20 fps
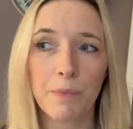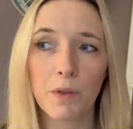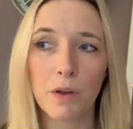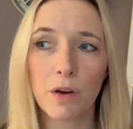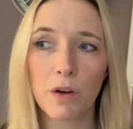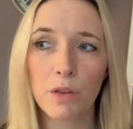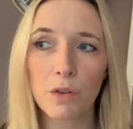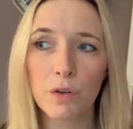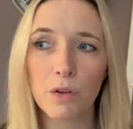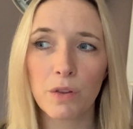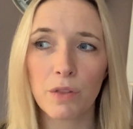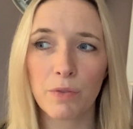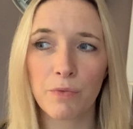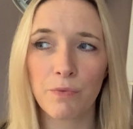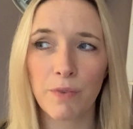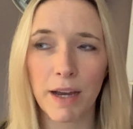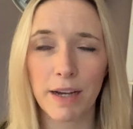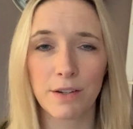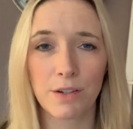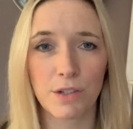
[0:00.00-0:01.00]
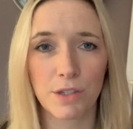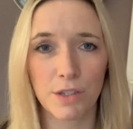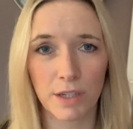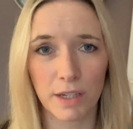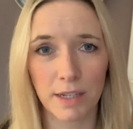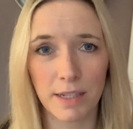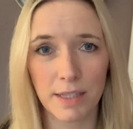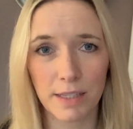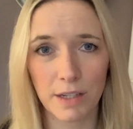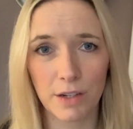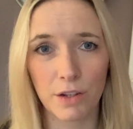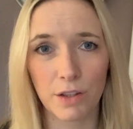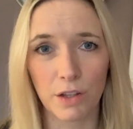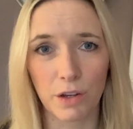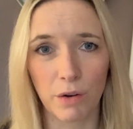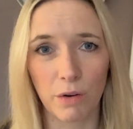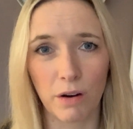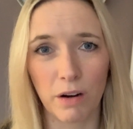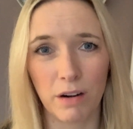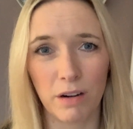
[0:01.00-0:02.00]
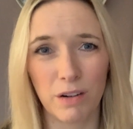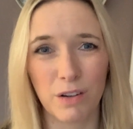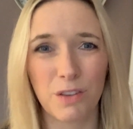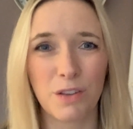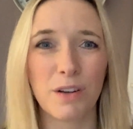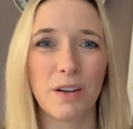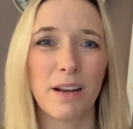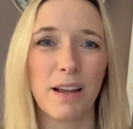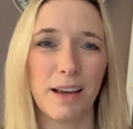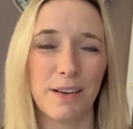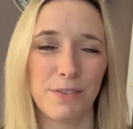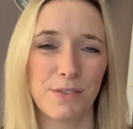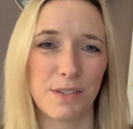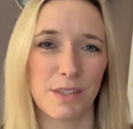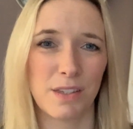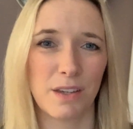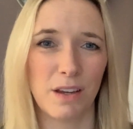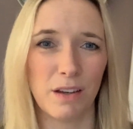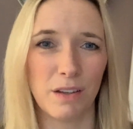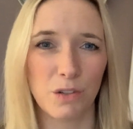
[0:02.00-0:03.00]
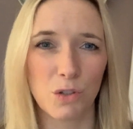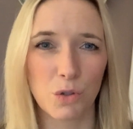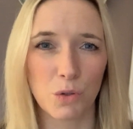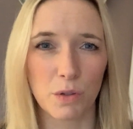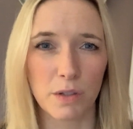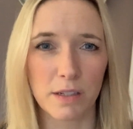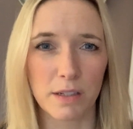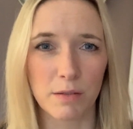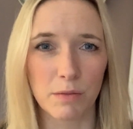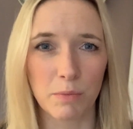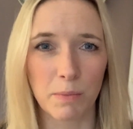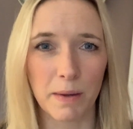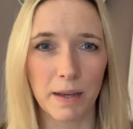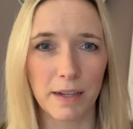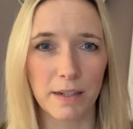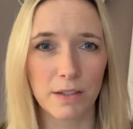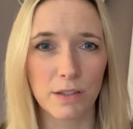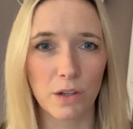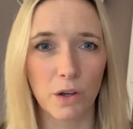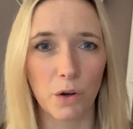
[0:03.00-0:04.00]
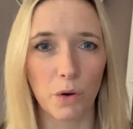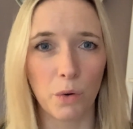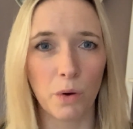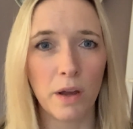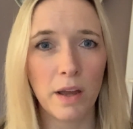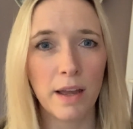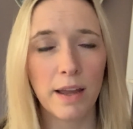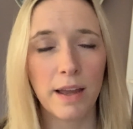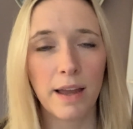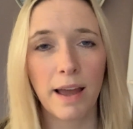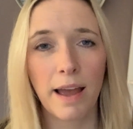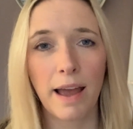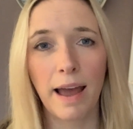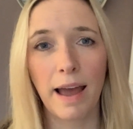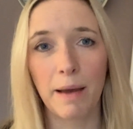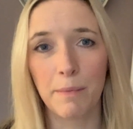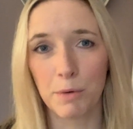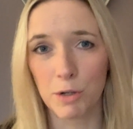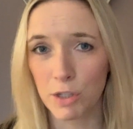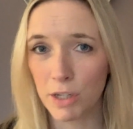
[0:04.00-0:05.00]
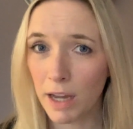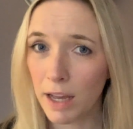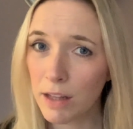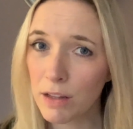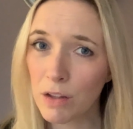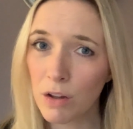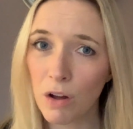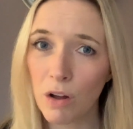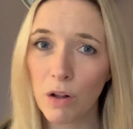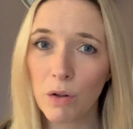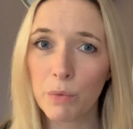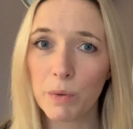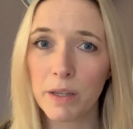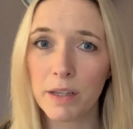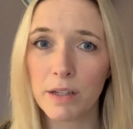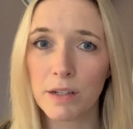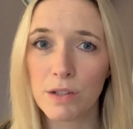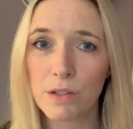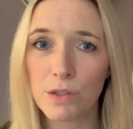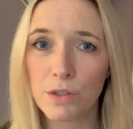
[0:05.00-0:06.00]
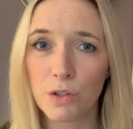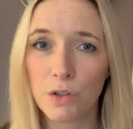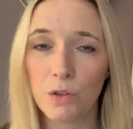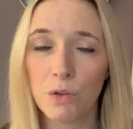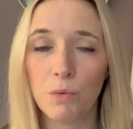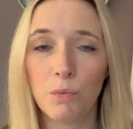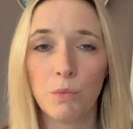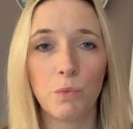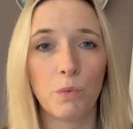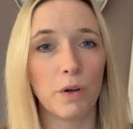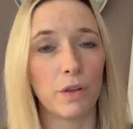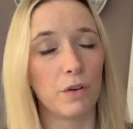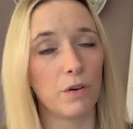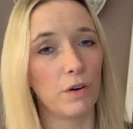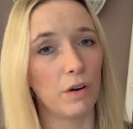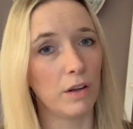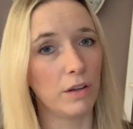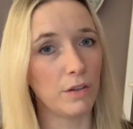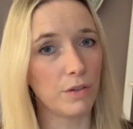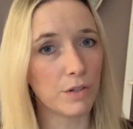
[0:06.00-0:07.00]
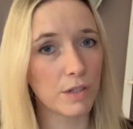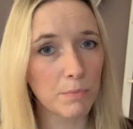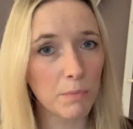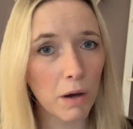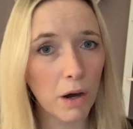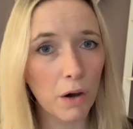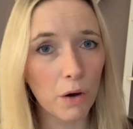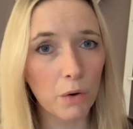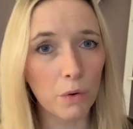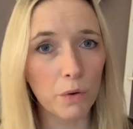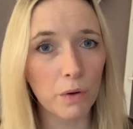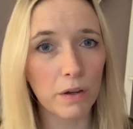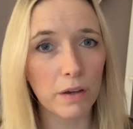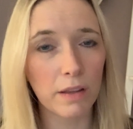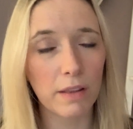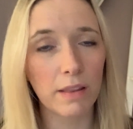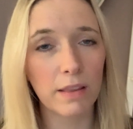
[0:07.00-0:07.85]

Other factors to consider though are other lifestyle choices we make. So how much alcohol we consume, whether or not you smoke.